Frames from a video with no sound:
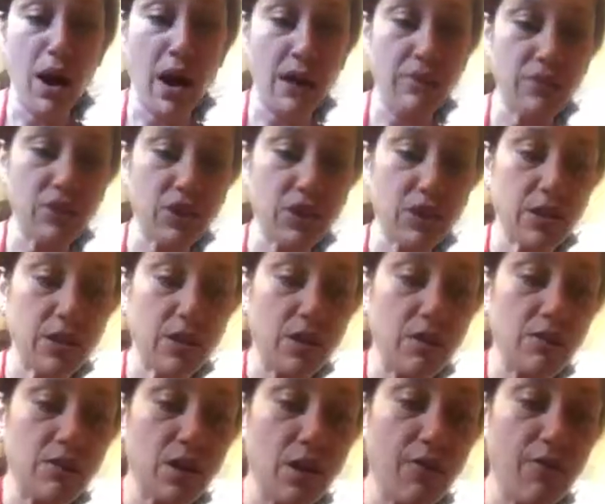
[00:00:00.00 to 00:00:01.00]
I'm just going to
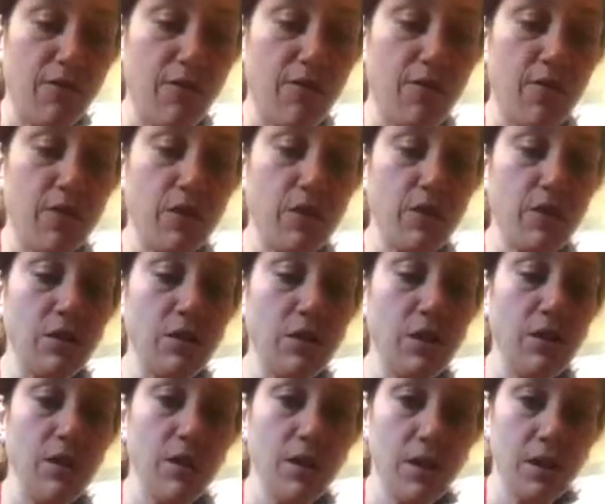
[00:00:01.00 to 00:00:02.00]
use a
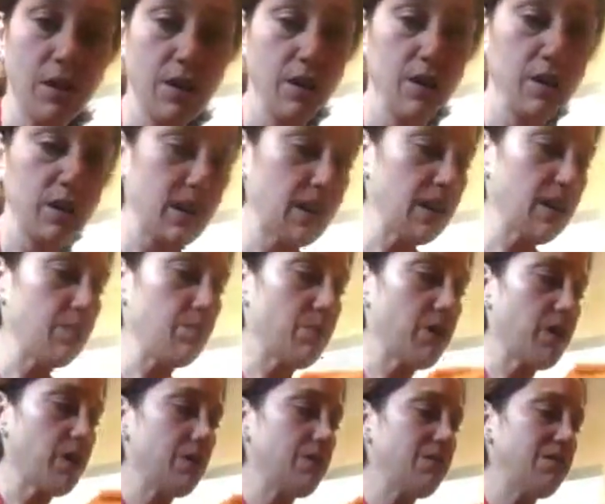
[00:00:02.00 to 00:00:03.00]
full
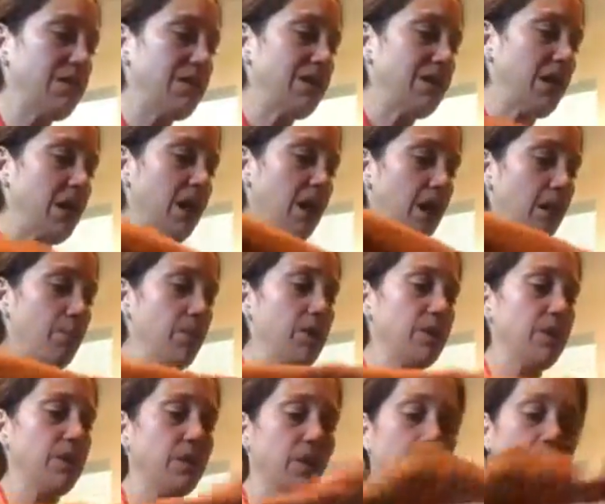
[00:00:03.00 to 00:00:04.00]
heaping cup
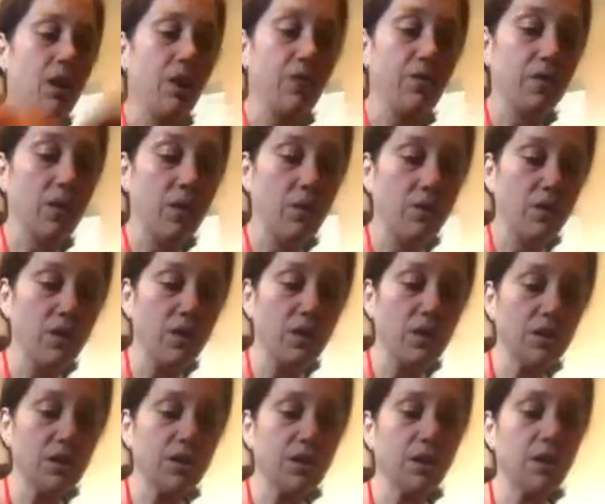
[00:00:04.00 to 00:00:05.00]
of
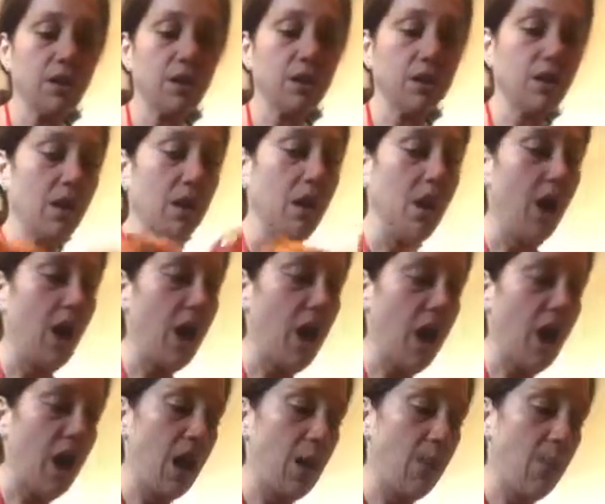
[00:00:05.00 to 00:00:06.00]
yogurt.
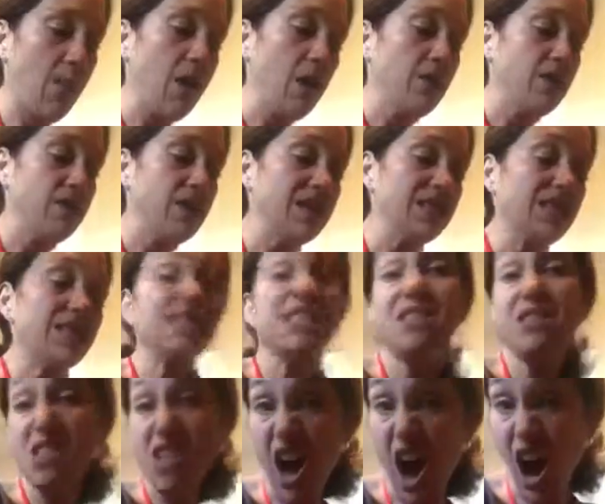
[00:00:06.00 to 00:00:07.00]
This is
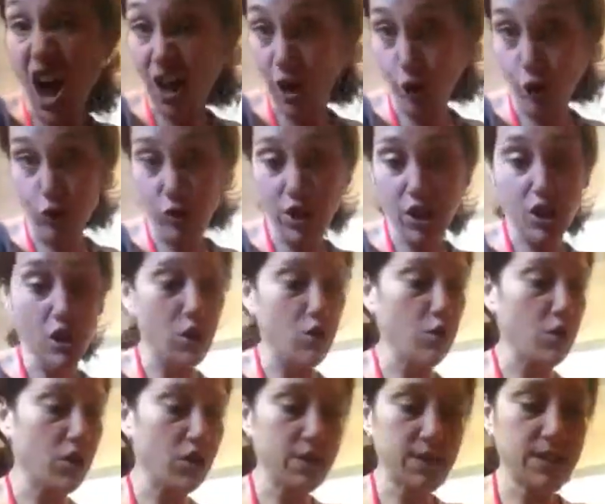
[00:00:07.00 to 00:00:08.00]
not Greek
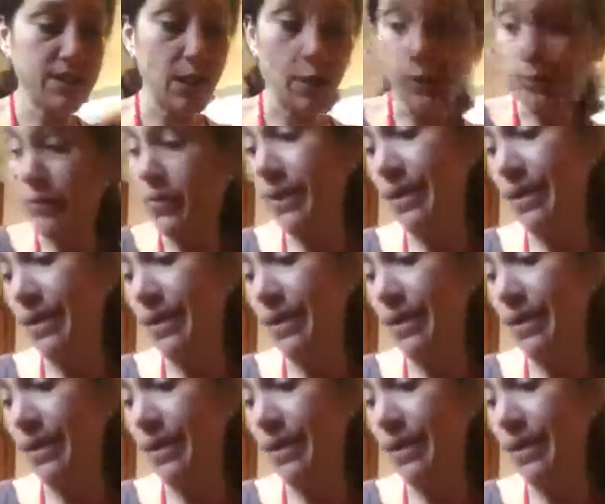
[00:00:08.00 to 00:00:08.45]
yogurt. So